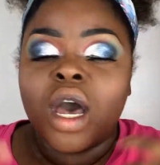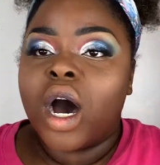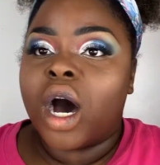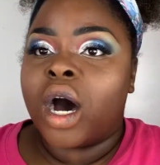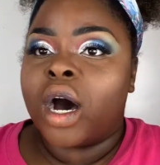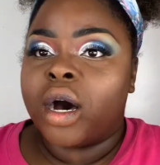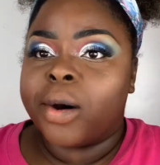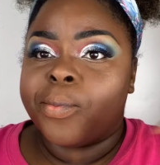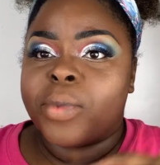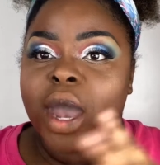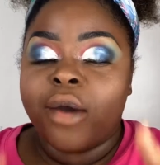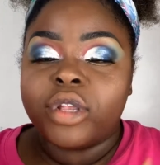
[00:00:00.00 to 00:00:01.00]

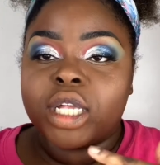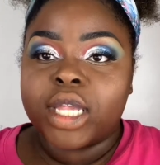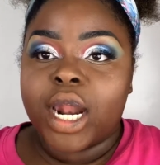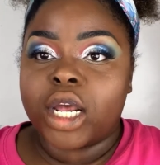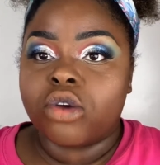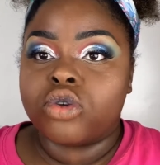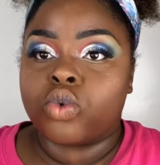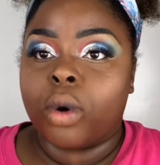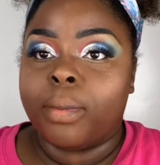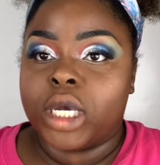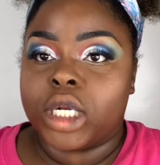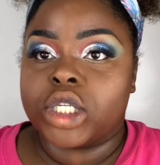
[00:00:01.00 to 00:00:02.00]
Everything that I use will
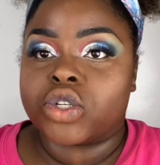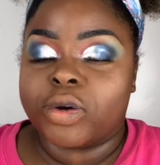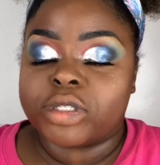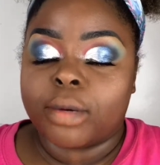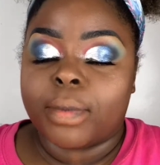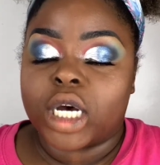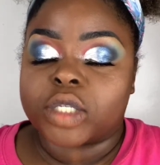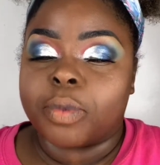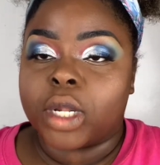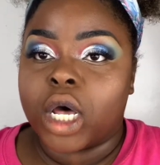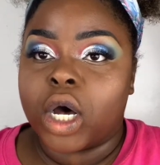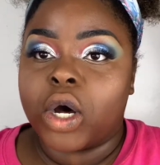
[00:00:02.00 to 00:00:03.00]
be in the description box
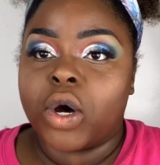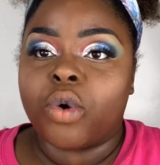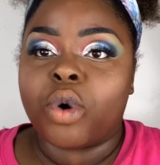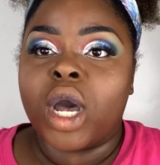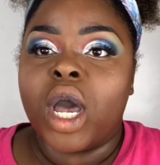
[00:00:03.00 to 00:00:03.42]
below.